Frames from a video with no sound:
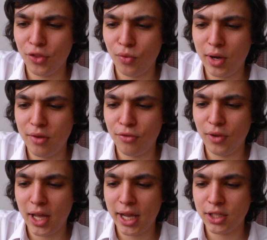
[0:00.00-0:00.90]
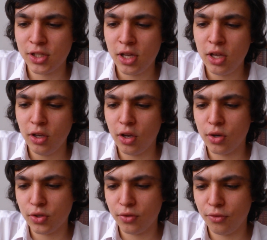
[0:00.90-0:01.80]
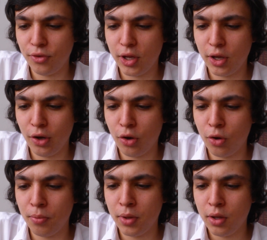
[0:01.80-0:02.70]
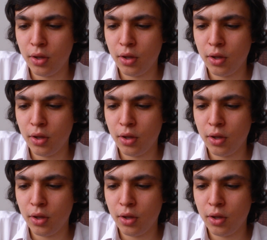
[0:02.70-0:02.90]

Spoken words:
The Reflex, Girls on Film,